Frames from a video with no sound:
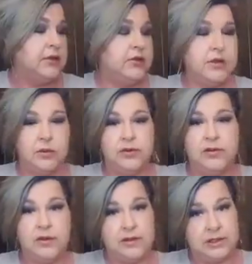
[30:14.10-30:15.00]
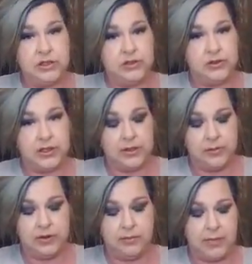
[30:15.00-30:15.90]
do the old tissue trick
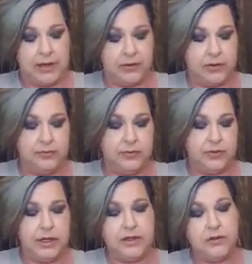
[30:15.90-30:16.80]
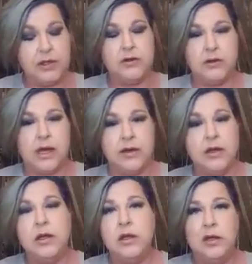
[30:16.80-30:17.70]
with a powder. Okay, you can do that.
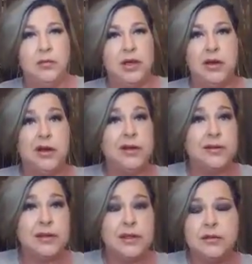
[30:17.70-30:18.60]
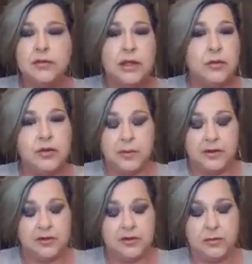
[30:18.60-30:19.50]
But honestly, it works
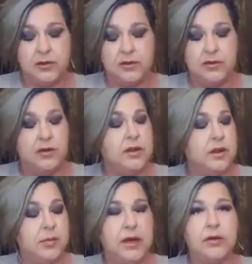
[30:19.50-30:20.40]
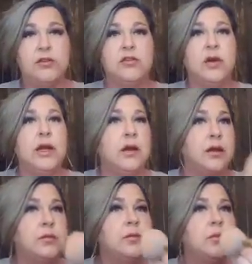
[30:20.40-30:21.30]
better just to put the powder straight
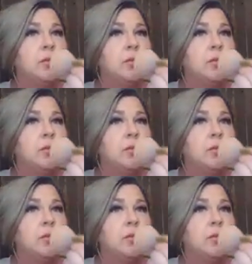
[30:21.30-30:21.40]
on.